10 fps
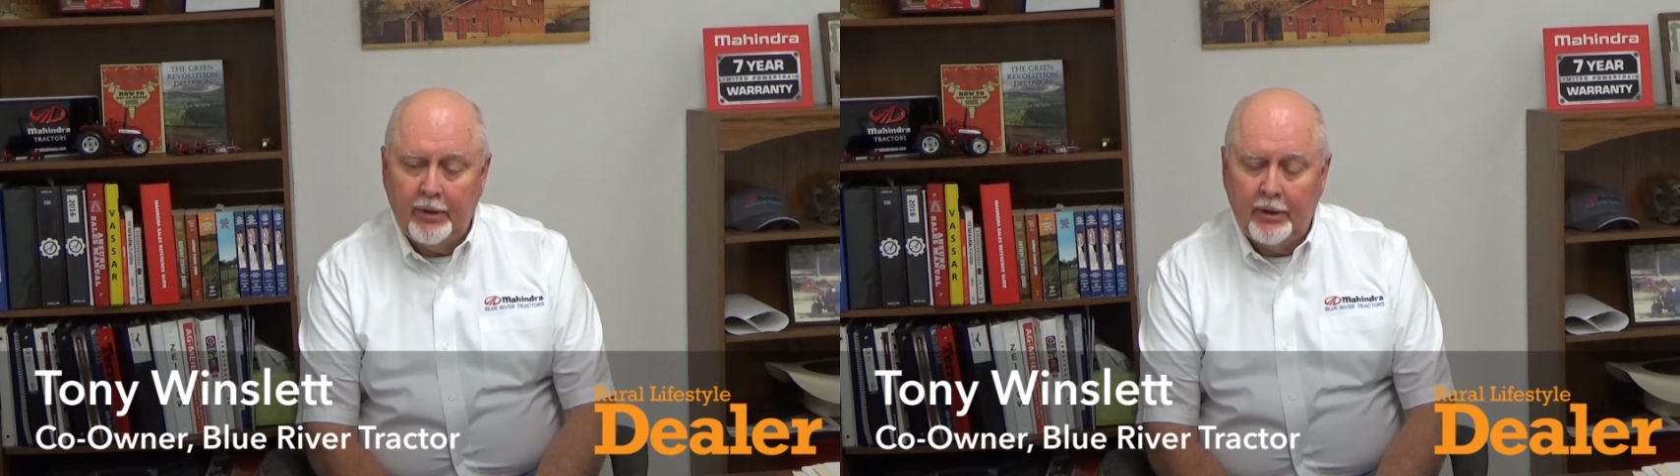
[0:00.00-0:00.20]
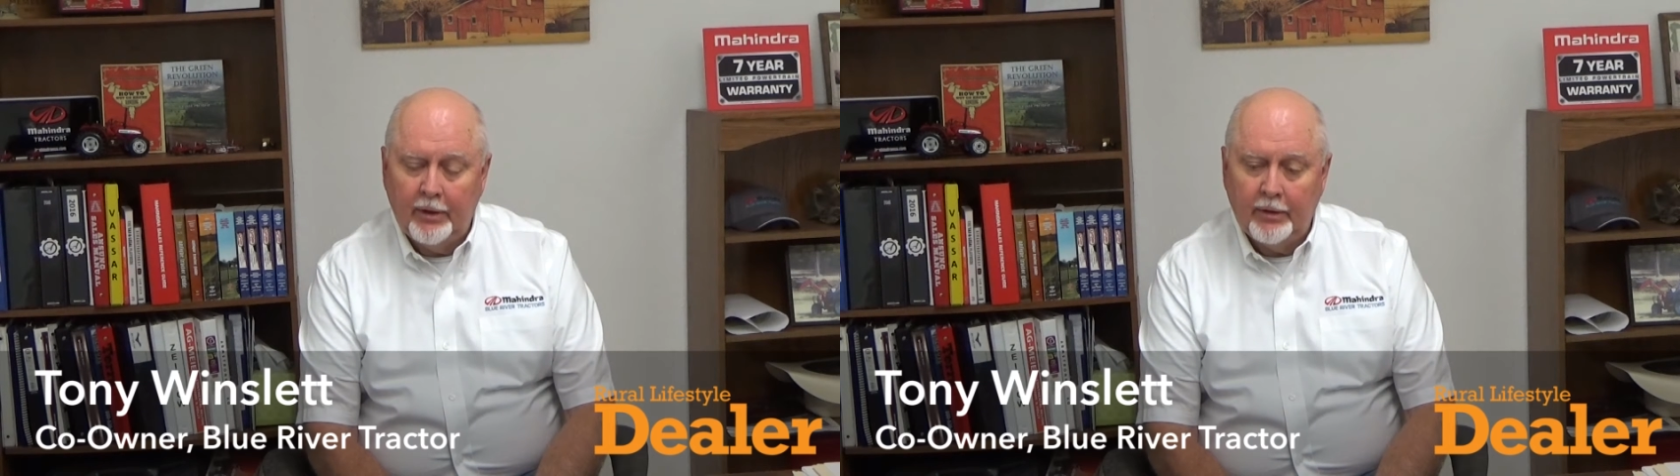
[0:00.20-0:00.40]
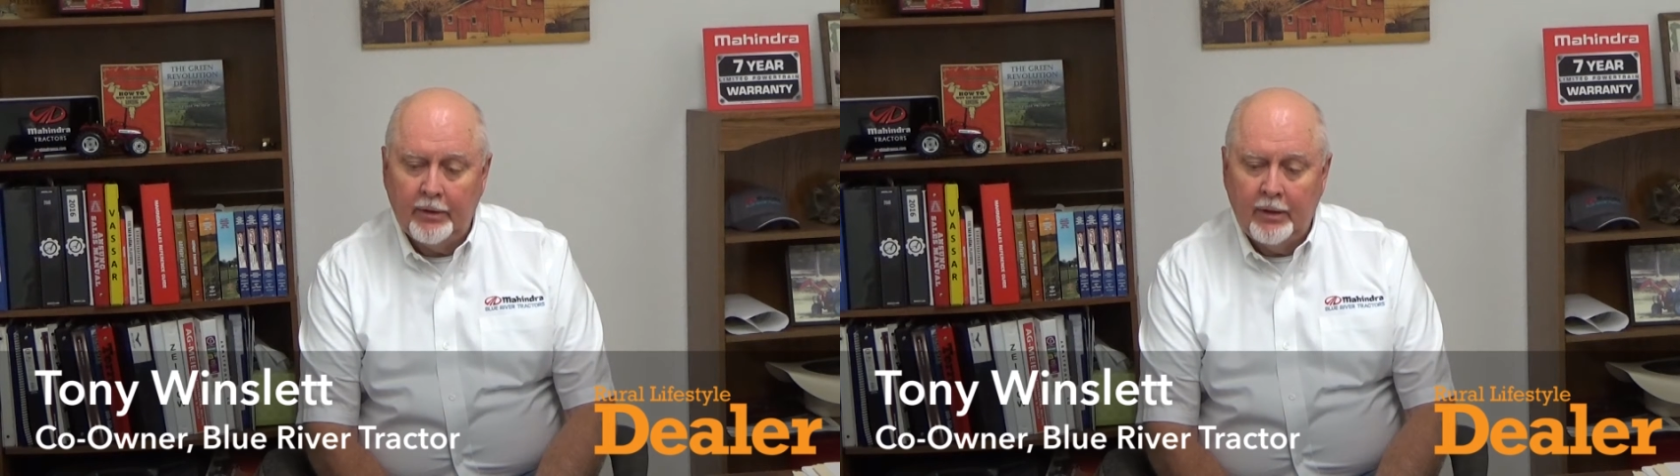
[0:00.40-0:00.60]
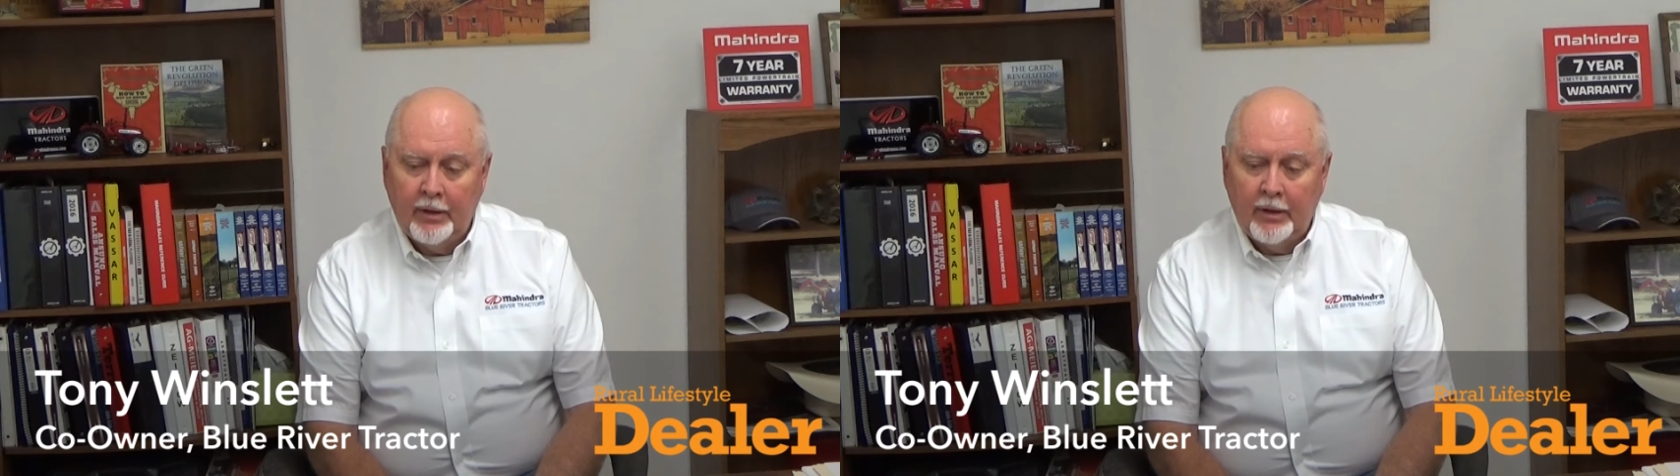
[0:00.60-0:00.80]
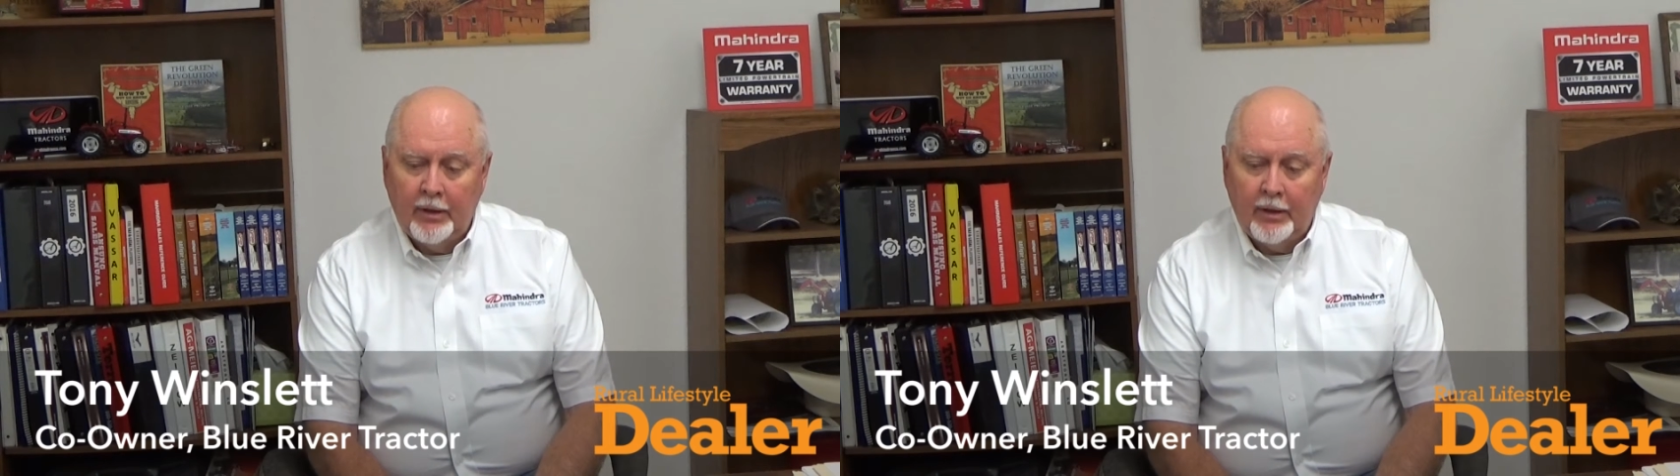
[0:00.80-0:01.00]

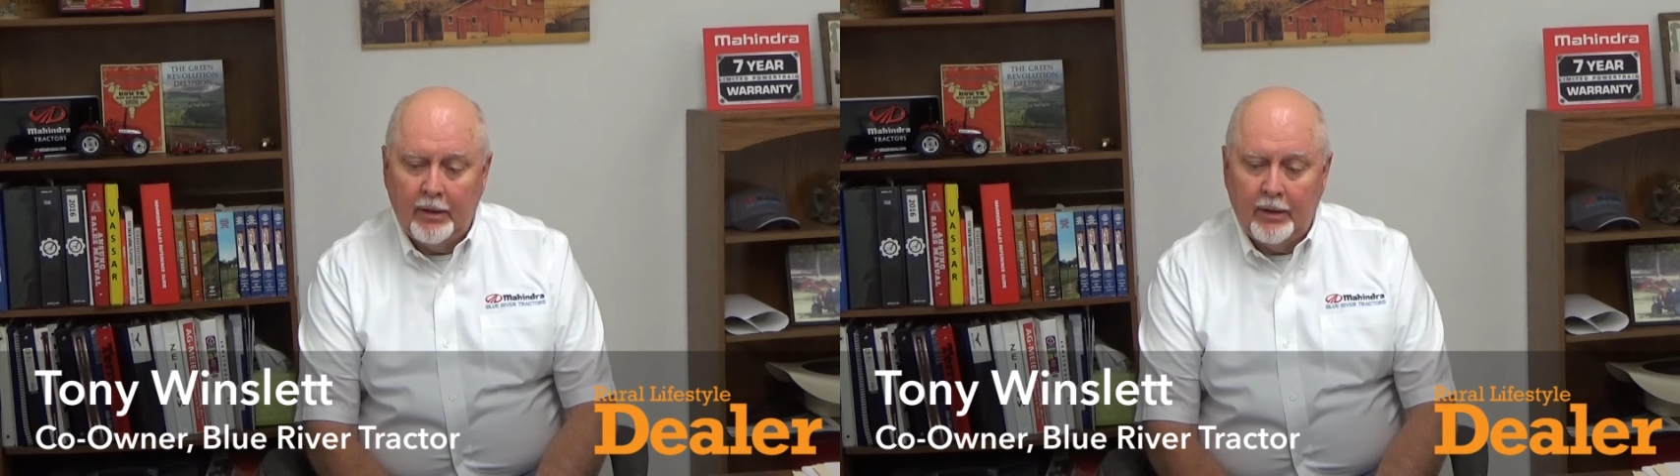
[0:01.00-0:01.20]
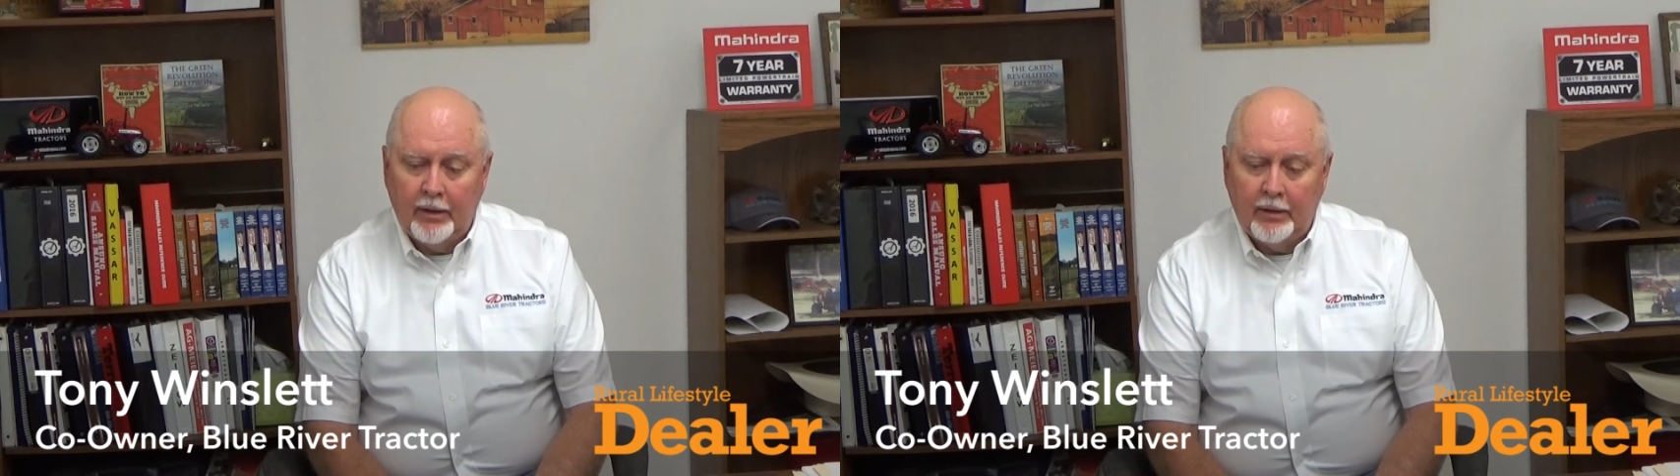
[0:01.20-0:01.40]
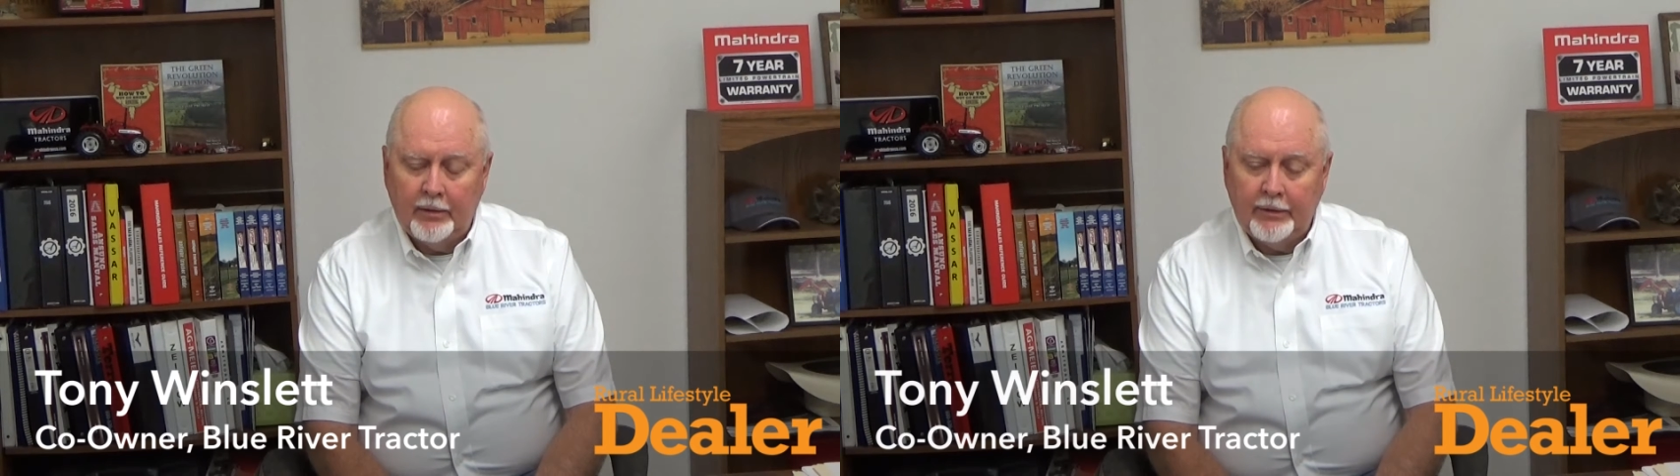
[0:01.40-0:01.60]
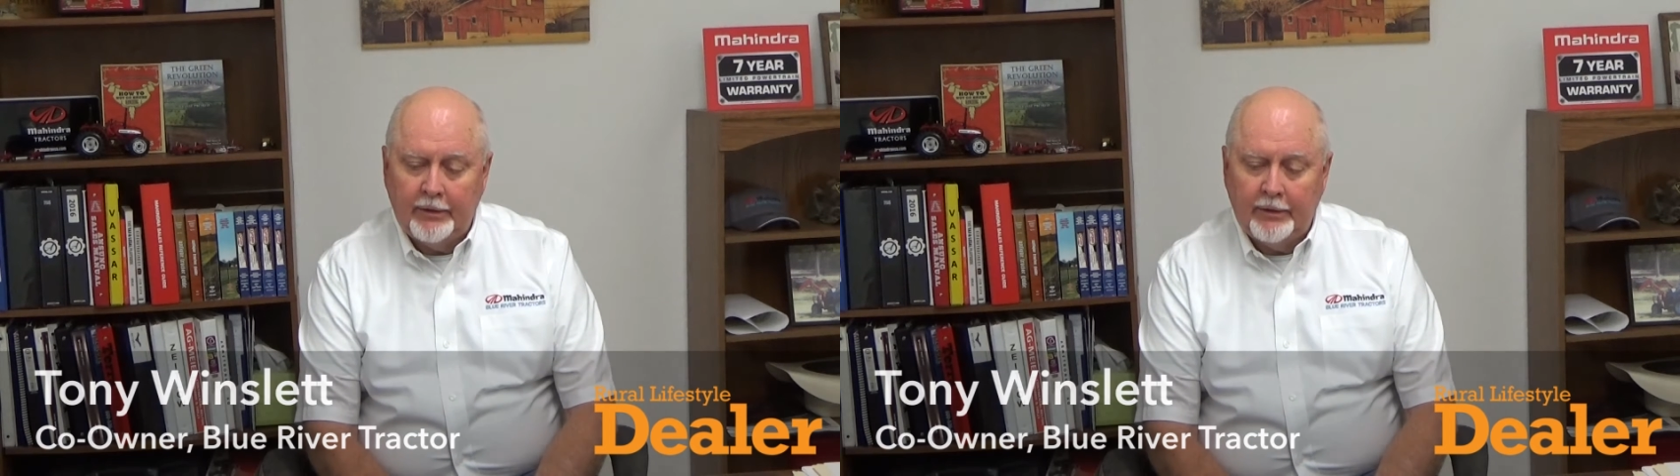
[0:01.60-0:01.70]
And